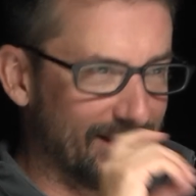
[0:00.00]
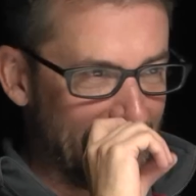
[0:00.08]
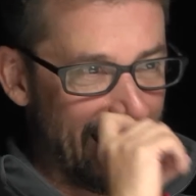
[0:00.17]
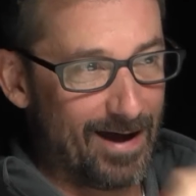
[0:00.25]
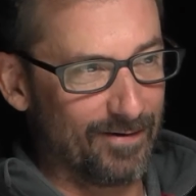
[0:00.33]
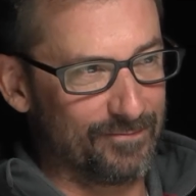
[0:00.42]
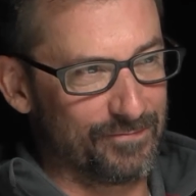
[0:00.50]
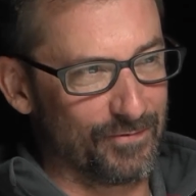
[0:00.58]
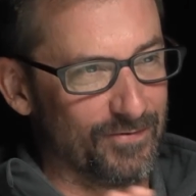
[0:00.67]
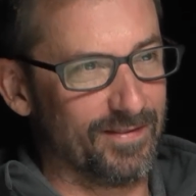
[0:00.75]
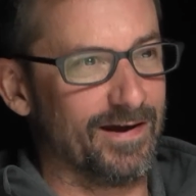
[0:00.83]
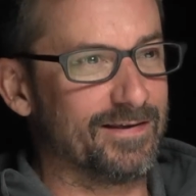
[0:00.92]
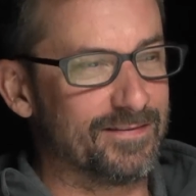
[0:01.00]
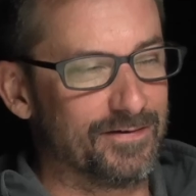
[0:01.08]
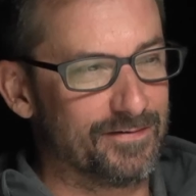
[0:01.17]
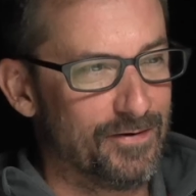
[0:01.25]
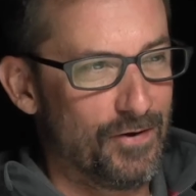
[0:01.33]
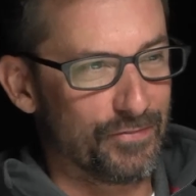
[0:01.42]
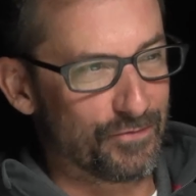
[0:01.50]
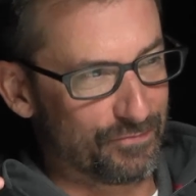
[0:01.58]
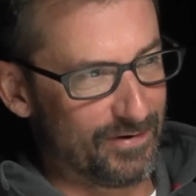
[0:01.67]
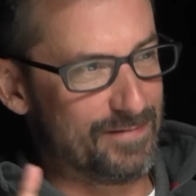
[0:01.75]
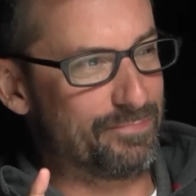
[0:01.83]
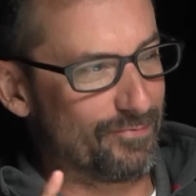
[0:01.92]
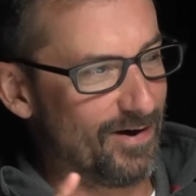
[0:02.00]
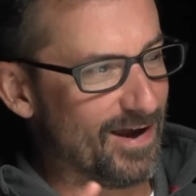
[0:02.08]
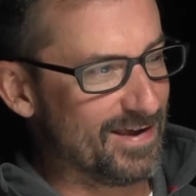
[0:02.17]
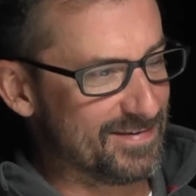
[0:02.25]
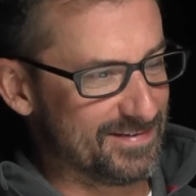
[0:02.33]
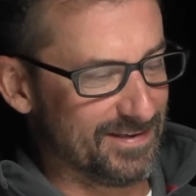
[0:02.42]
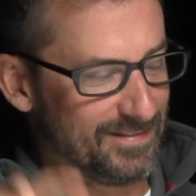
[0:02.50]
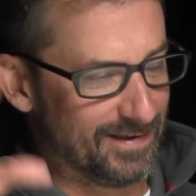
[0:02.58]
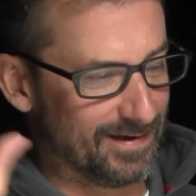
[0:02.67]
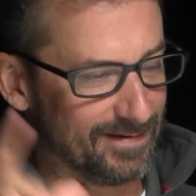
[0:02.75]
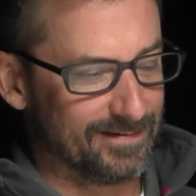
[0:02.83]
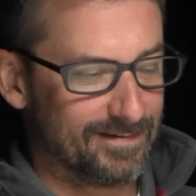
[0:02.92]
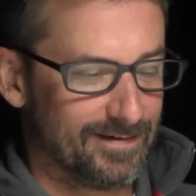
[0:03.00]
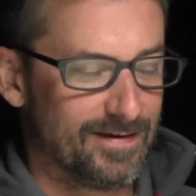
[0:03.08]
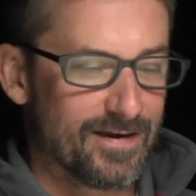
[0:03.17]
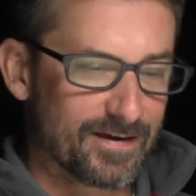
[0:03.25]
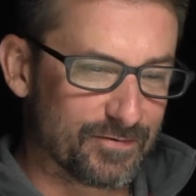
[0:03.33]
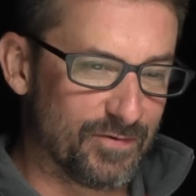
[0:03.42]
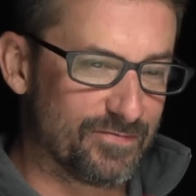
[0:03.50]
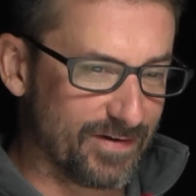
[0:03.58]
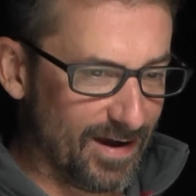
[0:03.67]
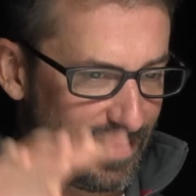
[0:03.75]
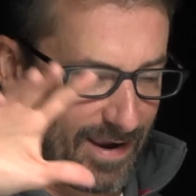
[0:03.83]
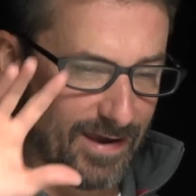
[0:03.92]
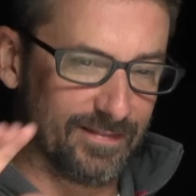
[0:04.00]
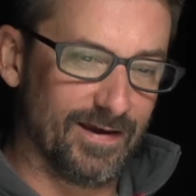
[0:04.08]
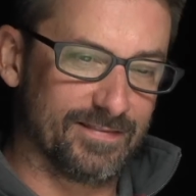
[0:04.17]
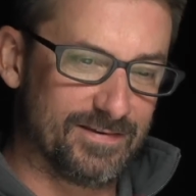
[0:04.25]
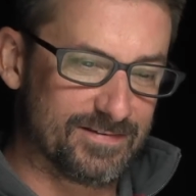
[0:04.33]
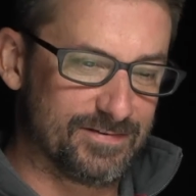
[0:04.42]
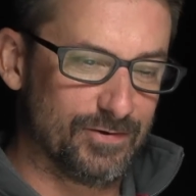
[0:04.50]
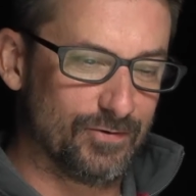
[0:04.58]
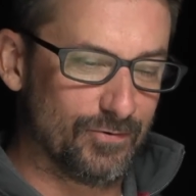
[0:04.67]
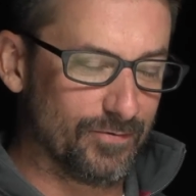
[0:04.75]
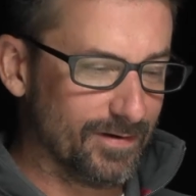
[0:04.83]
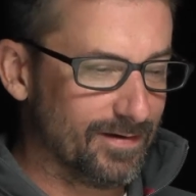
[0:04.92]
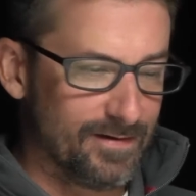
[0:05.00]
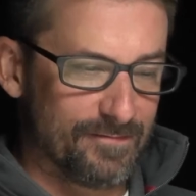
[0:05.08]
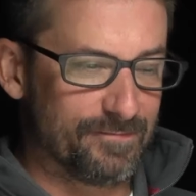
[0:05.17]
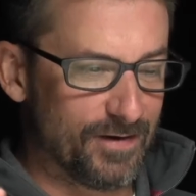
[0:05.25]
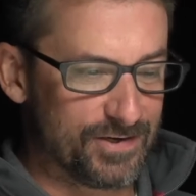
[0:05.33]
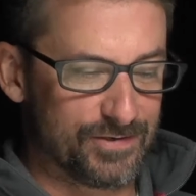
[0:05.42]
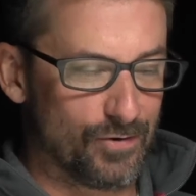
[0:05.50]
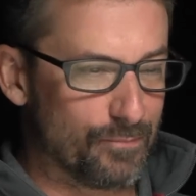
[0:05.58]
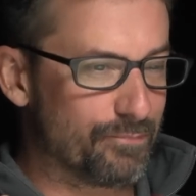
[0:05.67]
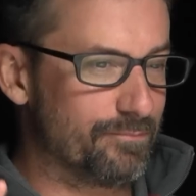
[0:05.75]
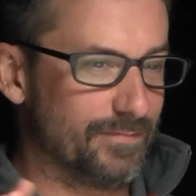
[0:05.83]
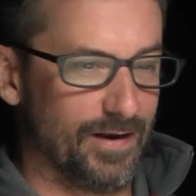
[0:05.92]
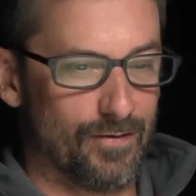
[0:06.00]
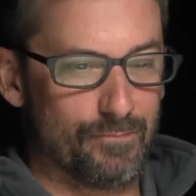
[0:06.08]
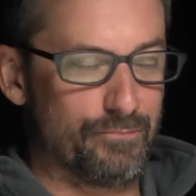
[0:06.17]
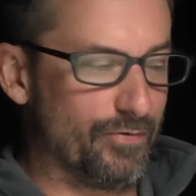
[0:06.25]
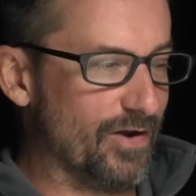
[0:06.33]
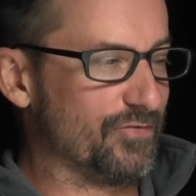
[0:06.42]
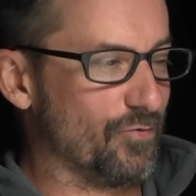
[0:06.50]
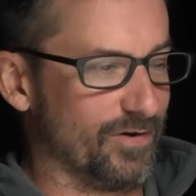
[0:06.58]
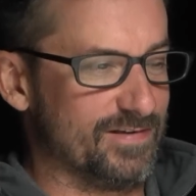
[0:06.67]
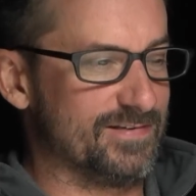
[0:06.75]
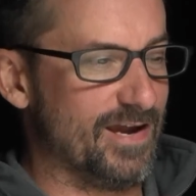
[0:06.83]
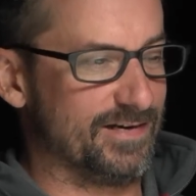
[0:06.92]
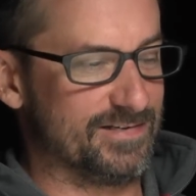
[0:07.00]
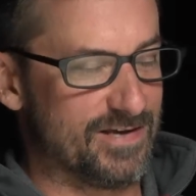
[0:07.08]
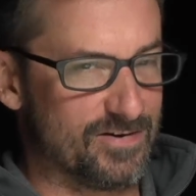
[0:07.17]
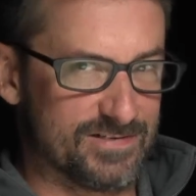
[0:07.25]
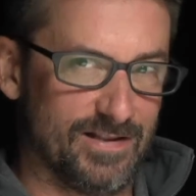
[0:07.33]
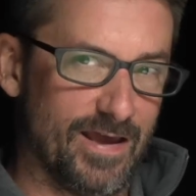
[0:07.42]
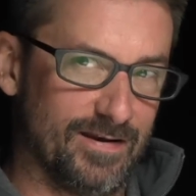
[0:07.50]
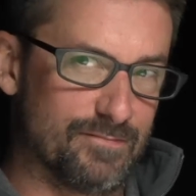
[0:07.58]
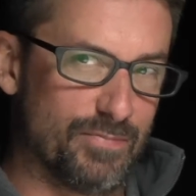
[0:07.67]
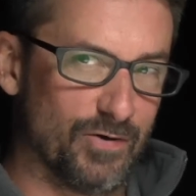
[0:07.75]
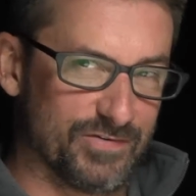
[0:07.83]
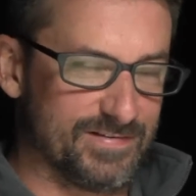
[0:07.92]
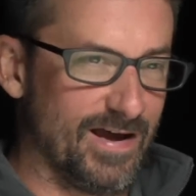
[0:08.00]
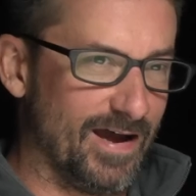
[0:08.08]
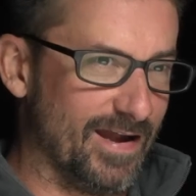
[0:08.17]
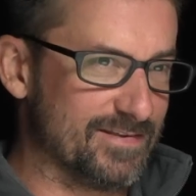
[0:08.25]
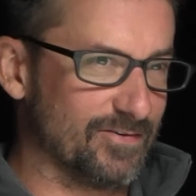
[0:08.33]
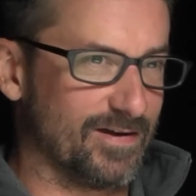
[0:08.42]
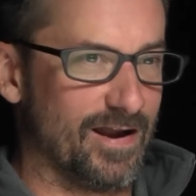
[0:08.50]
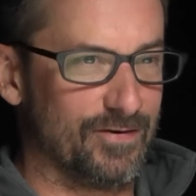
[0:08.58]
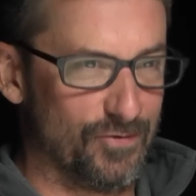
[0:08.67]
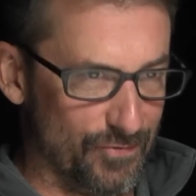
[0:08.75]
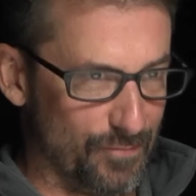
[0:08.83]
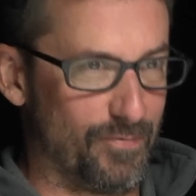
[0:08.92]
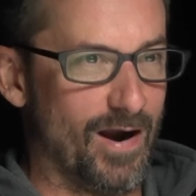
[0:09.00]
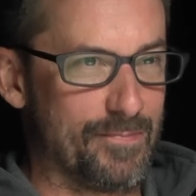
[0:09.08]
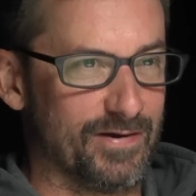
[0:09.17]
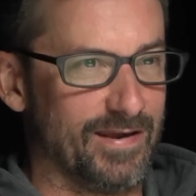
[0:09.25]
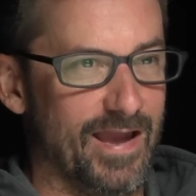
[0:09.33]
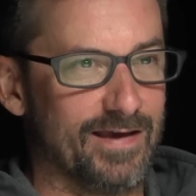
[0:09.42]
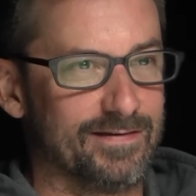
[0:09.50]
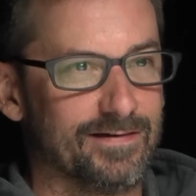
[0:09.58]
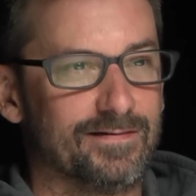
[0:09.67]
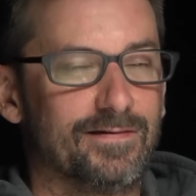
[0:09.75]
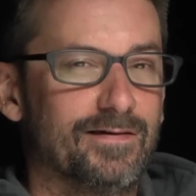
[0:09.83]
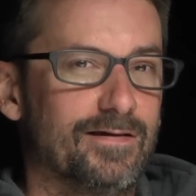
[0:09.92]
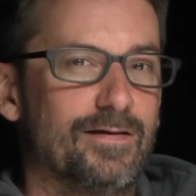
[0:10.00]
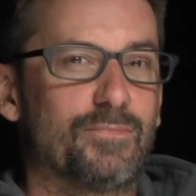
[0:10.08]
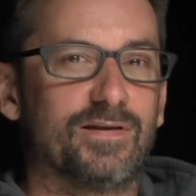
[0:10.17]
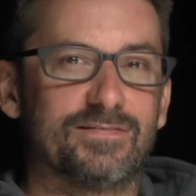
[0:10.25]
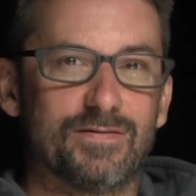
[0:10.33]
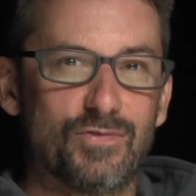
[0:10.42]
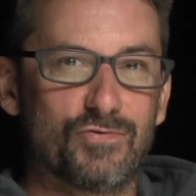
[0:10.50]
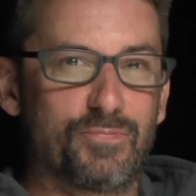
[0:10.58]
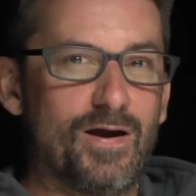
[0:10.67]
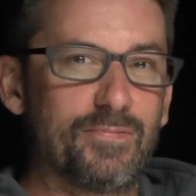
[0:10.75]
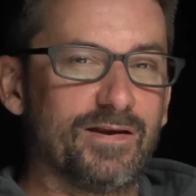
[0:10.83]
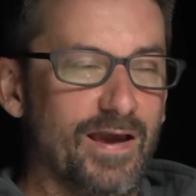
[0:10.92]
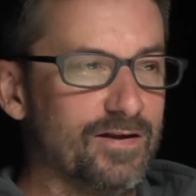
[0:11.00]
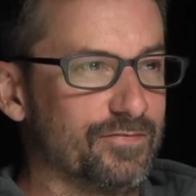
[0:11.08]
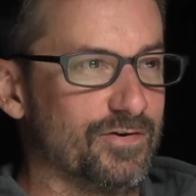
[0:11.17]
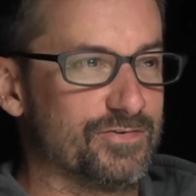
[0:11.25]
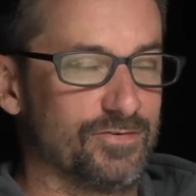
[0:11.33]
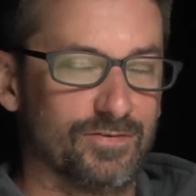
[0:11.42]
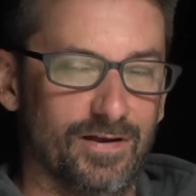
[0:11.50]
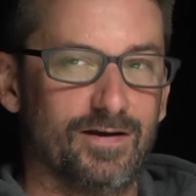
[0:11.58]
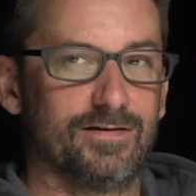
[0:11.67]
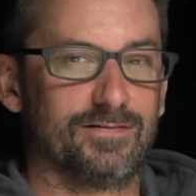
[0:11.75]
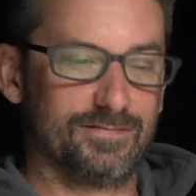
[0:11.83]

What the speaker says: account for the free press and because we've kind of got like these two fictional, you know, press organizations that are slanted to both sides, and they'll kind of do their propaganda. But some of those propaganda threads are hilarious.